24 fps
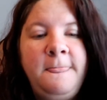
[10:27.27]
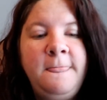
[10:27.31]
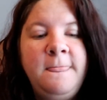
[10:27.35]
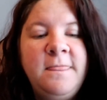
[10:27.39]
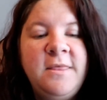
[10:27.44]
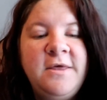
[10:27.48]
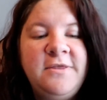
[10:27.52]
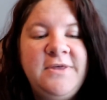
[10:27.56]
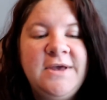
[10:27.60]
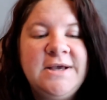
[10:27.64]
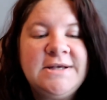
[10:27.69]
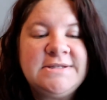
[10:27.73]

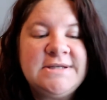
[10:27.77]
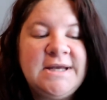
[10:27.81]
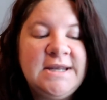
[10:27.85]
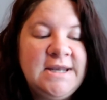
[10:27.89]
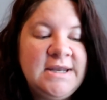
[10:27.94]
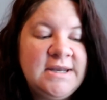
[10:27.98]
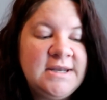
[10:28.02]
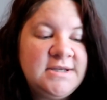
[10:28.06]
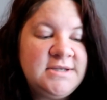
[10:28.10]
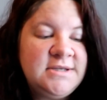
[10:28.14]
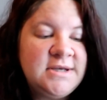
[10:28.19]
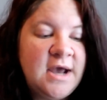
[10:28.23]
the things I
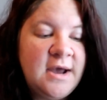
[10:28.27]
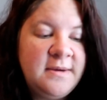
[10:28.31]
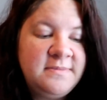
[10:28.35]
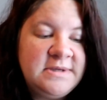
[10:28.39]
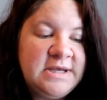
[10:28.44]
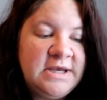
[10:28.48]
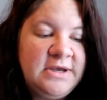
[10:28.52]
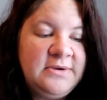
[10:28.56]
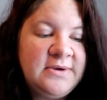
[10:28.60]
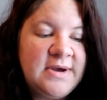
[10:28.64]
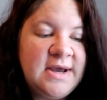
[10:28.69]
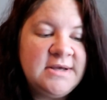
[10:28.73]
needed to
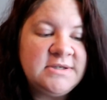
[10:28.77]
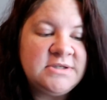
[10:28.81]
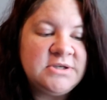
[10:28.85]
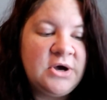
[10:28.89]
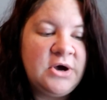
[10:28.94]
update you guys